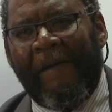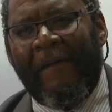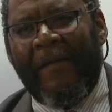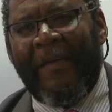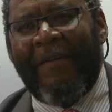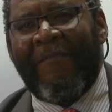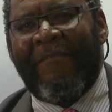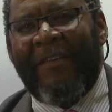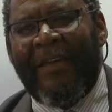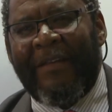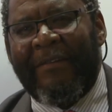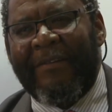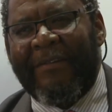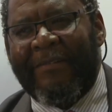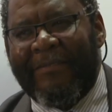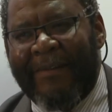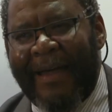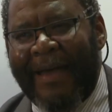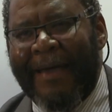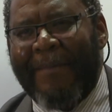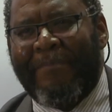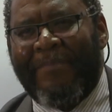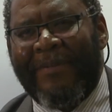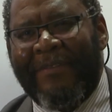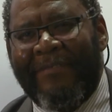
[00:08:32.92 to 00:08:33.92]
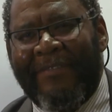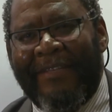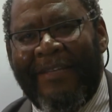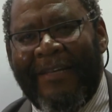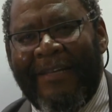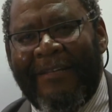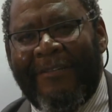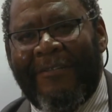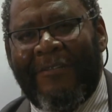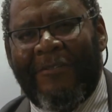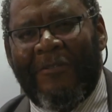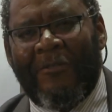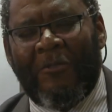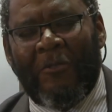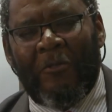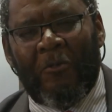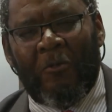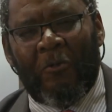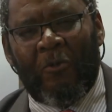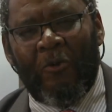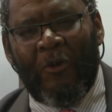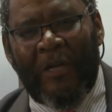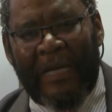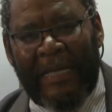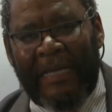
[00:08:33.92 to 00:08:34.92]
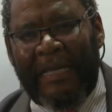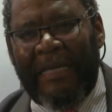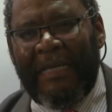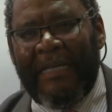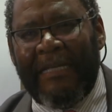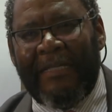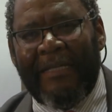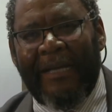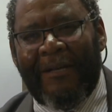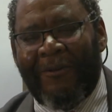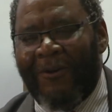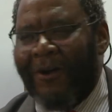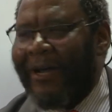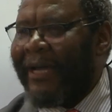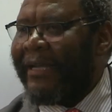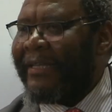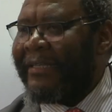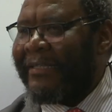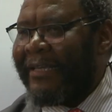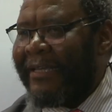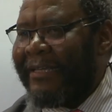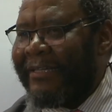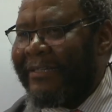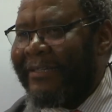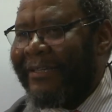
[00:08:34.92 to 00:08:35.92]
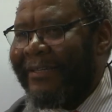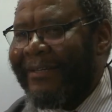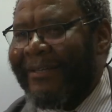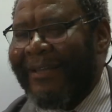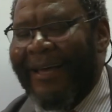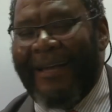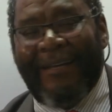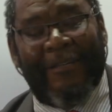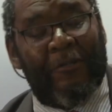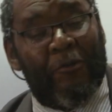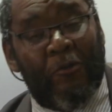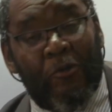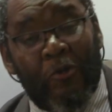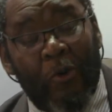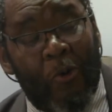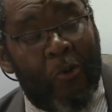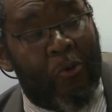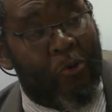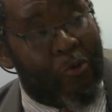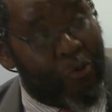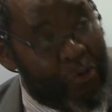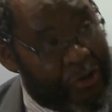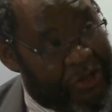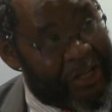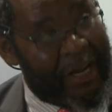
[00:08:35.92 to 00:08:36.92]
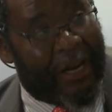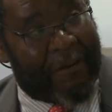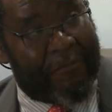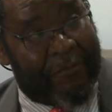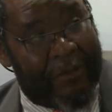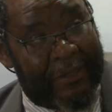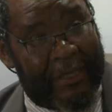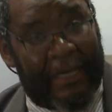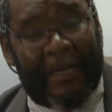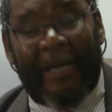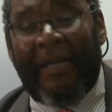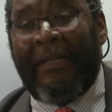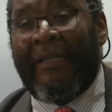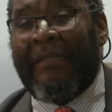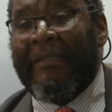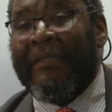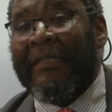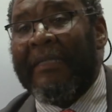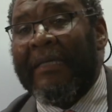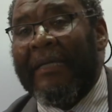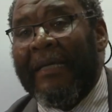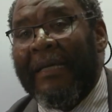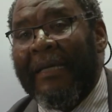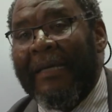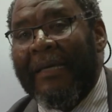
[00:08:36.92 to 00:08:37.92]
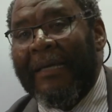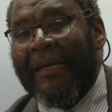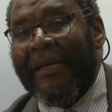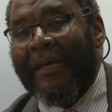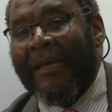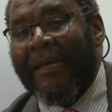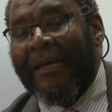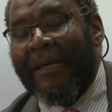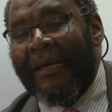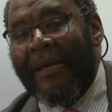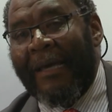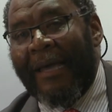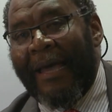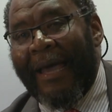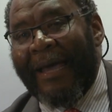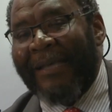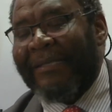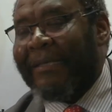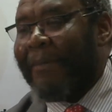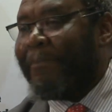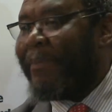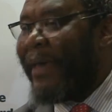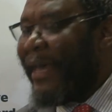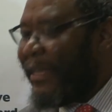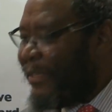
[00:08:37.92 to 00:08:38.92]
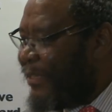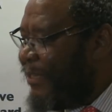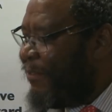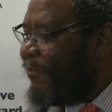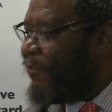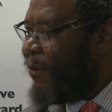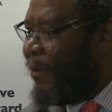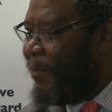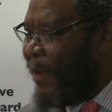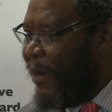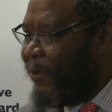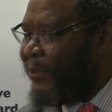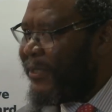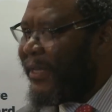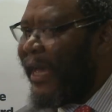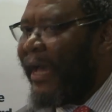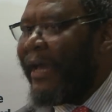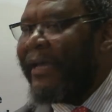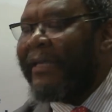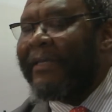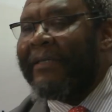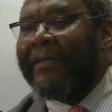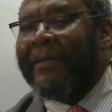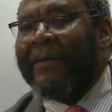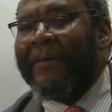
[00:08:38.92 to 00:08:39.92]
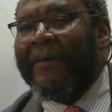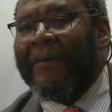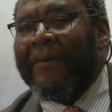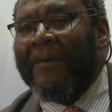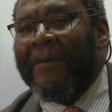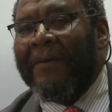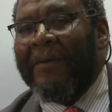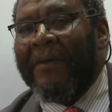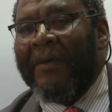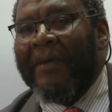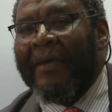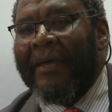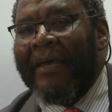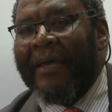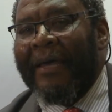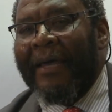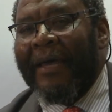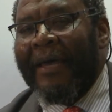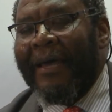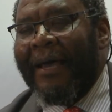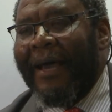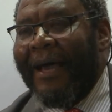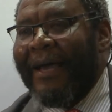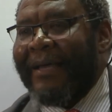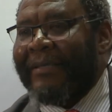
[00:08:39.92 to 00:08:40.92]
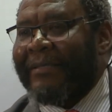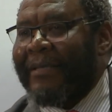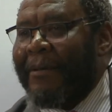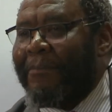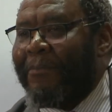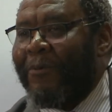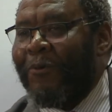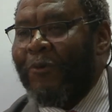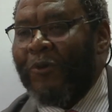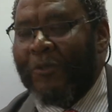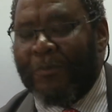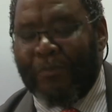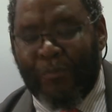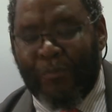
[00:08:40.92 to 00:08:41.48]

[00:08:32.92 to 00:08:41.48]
a very rare privilege to lead an organization that is so crucial for the country as a person from outside. I suppose